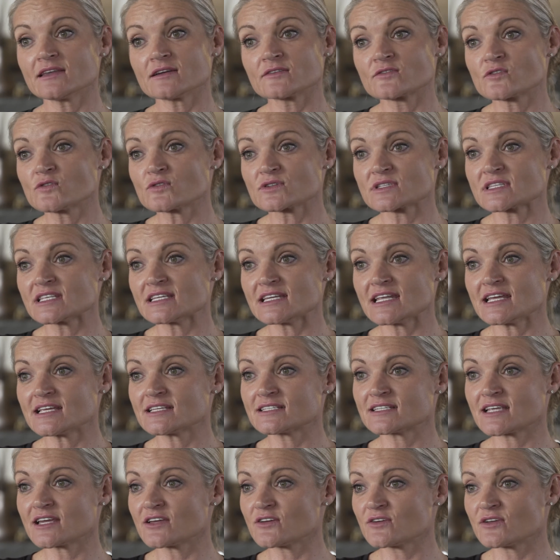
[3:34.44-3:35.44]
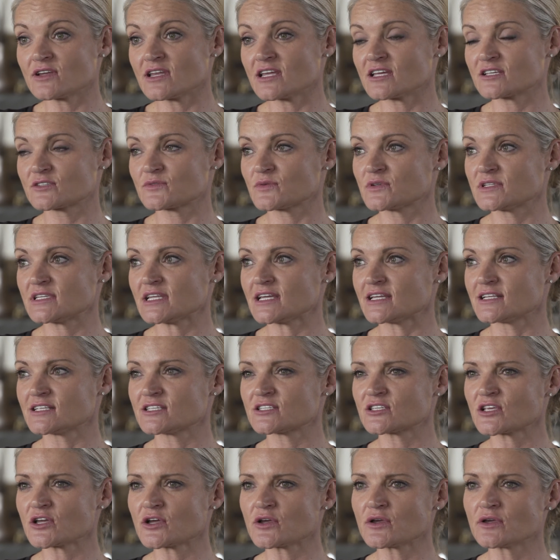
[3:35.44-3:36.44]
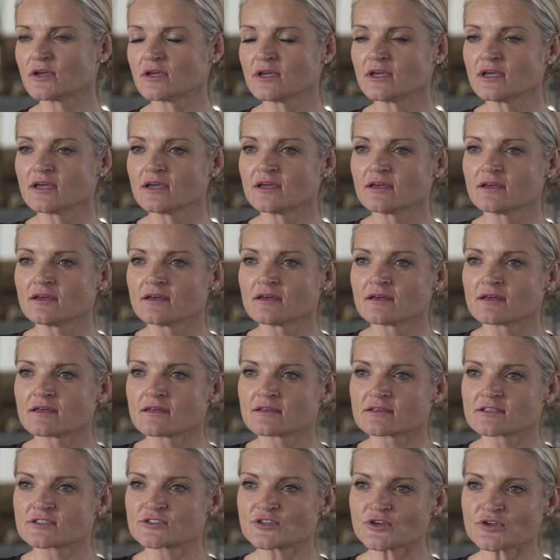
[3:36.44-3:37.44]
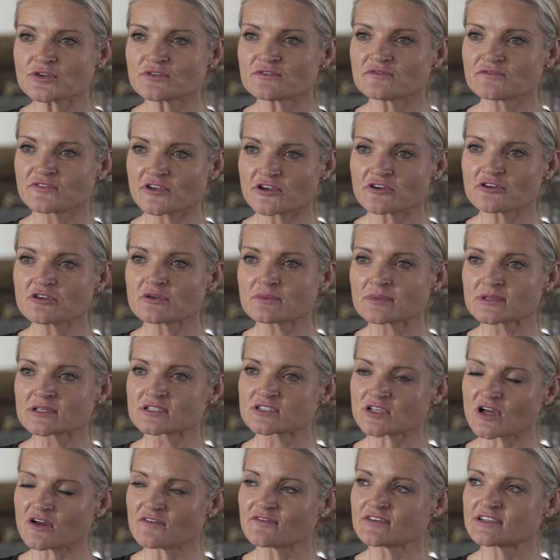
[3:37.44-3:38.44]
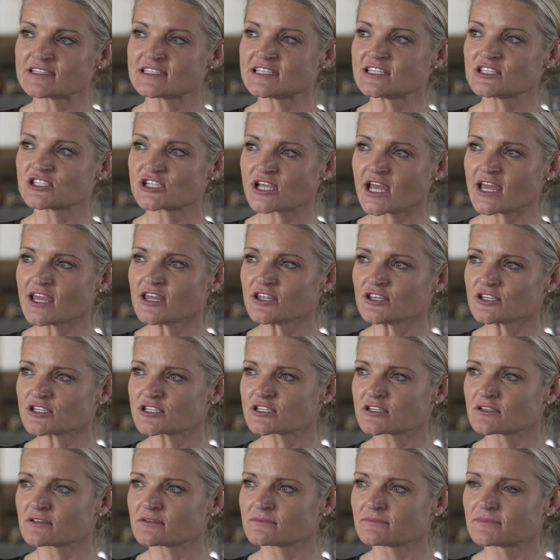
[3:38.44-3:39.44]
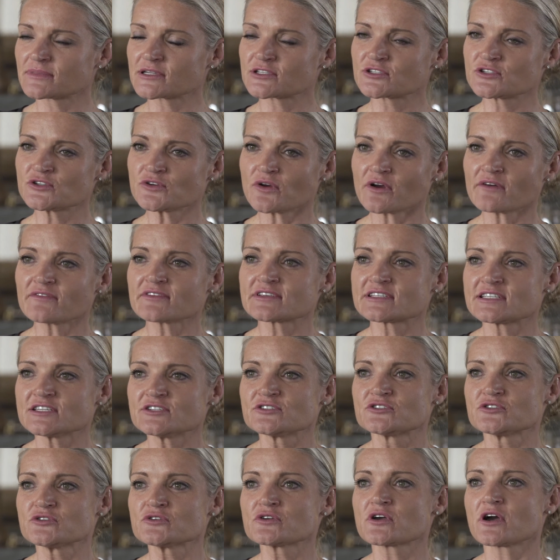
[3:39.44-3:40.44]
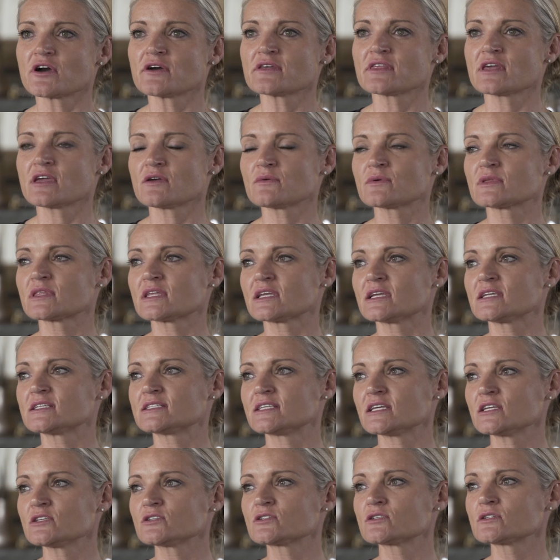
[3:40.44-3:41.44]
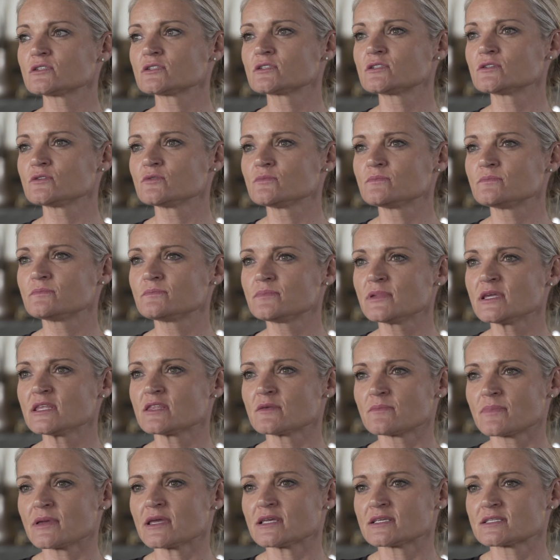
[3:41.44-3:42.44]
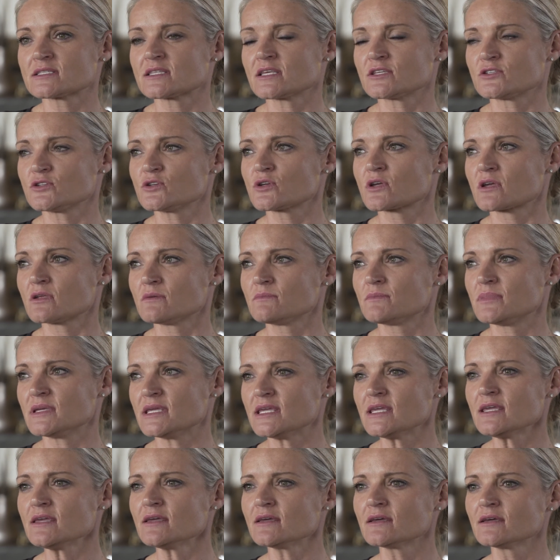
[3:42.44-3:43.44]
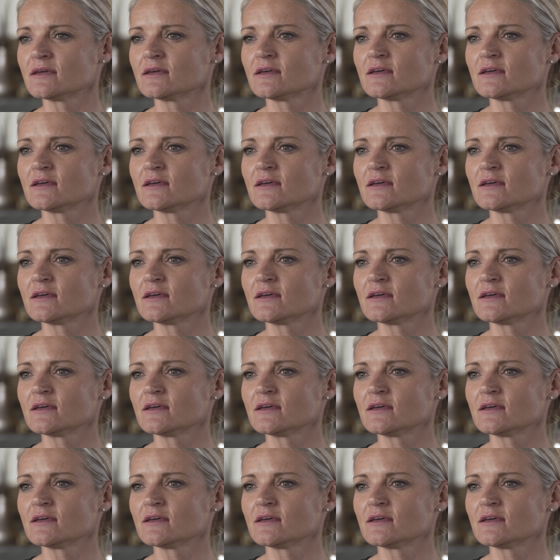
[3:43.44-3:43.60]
then, of course, the next day her legs were dead. So certain variables obviously change, but you obviously do go there with an intention to be the best that you can be,